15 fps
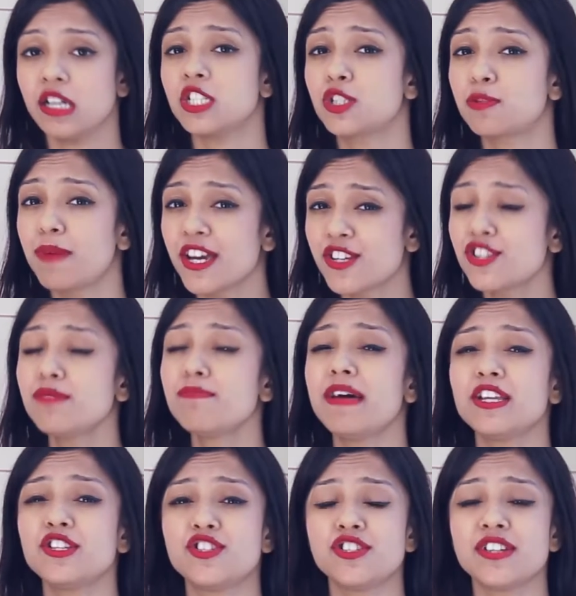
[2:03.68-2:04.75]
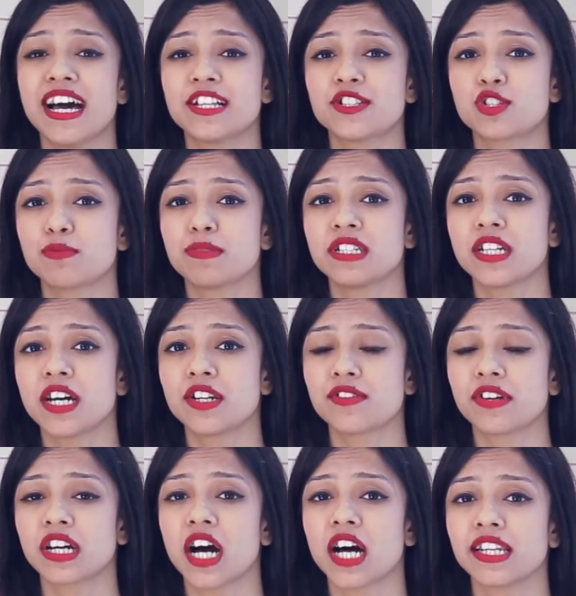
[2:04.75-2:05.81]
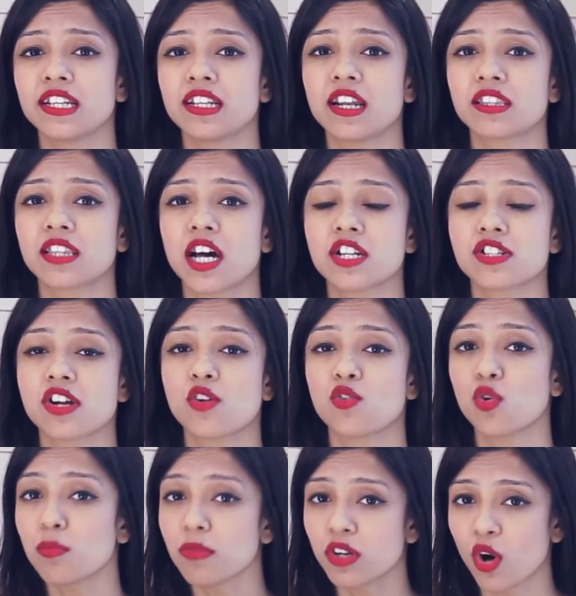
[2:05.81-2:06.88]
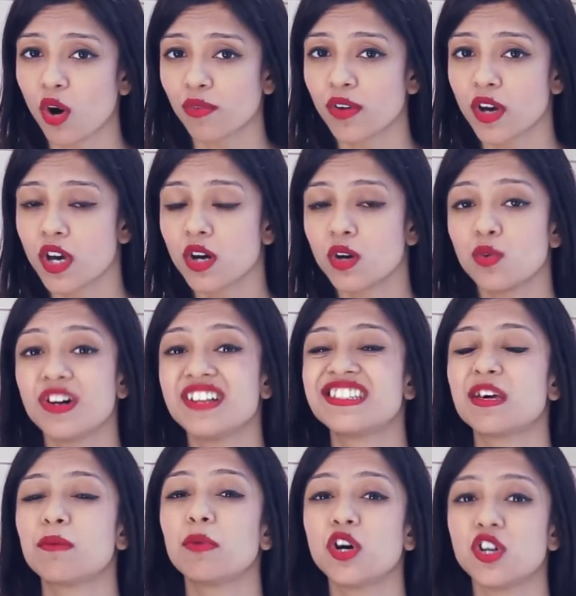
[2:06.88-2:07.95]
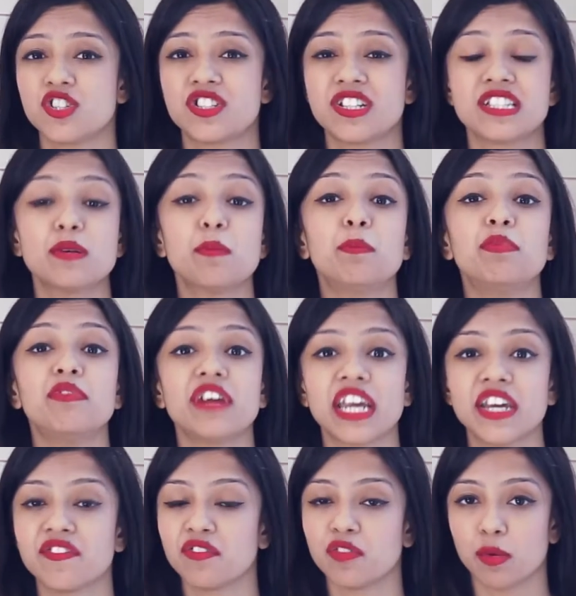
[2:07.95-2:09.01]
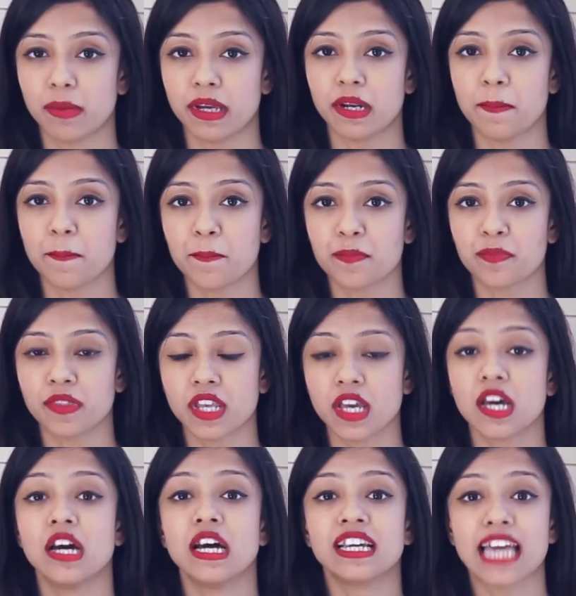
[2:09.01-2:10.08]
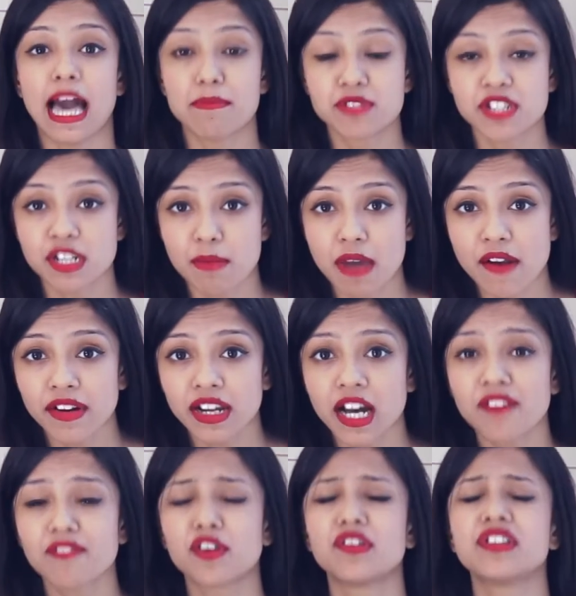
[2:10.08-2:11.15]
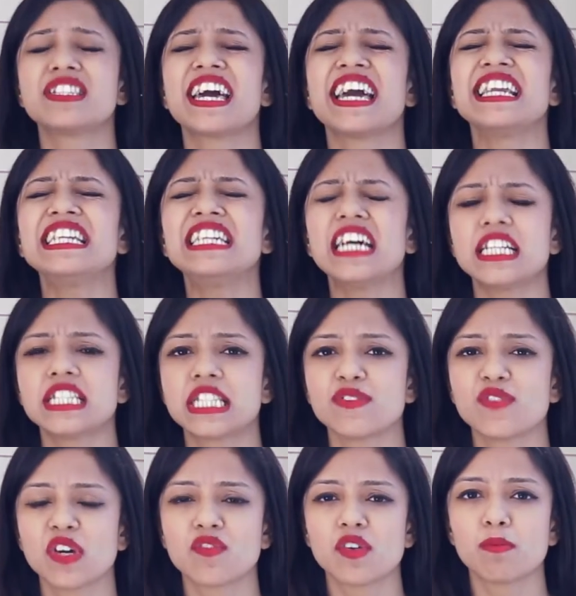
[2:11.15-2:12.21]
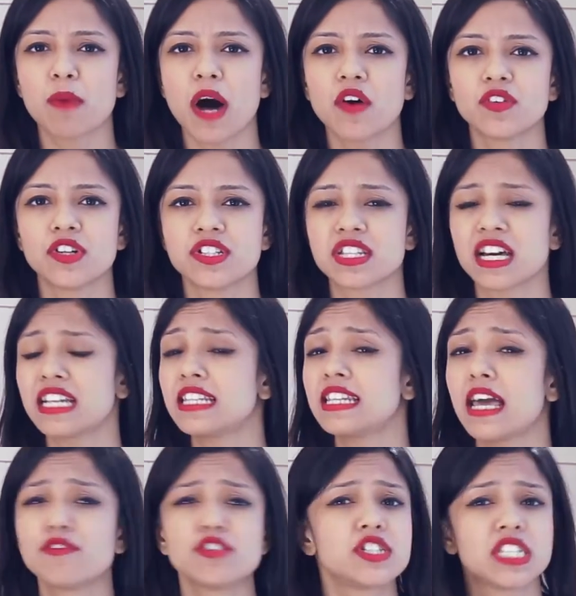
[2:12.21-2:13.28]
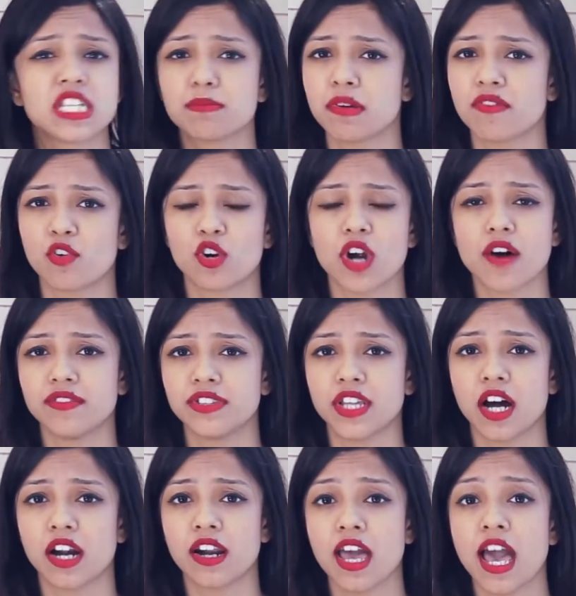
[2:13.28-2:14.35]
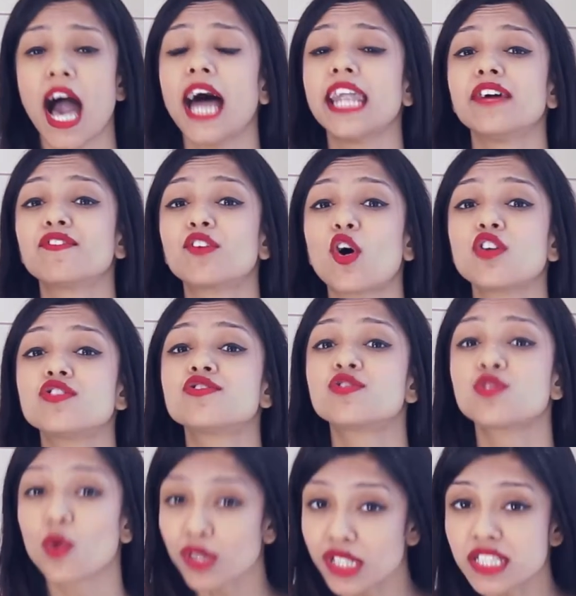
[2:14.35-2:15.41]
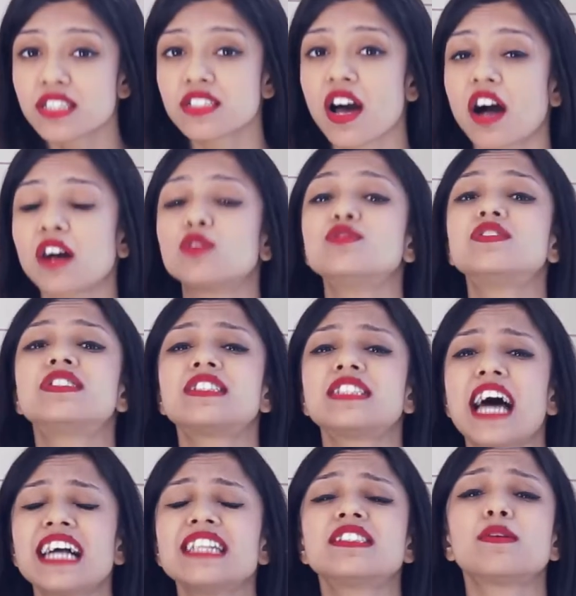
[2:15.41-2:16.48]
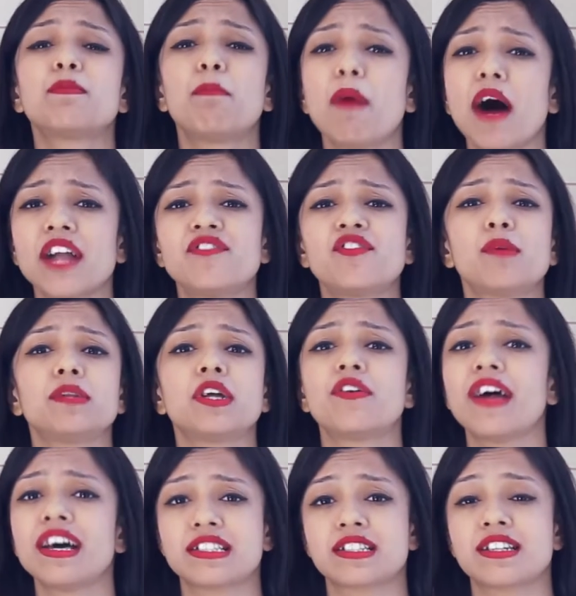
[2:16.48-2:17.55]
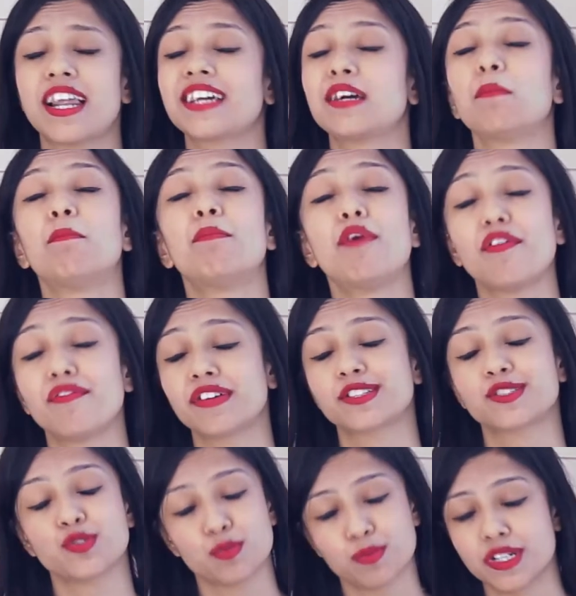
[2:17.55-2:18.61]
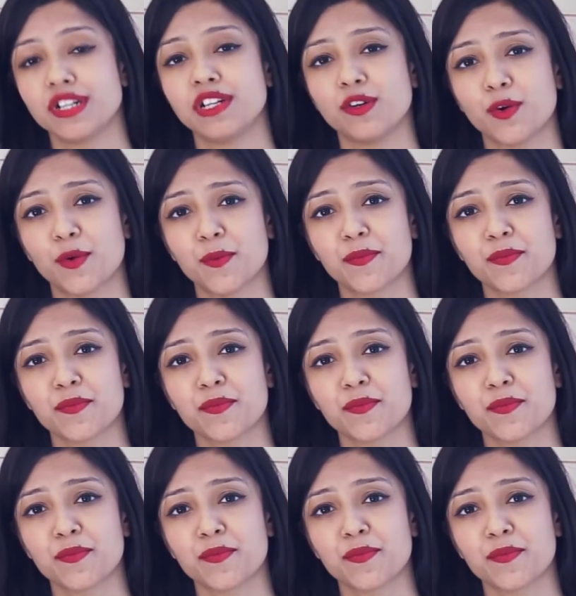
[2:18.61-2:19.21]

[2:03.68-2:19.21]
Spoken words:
Special mention has to be done regarding Natasha Romanoff, who has emerged as a brave woman. Captain America for his inconceivable powers and never seen before avatar. And of course, Tony Stark, who stands apart from the rest like a perfect superhero.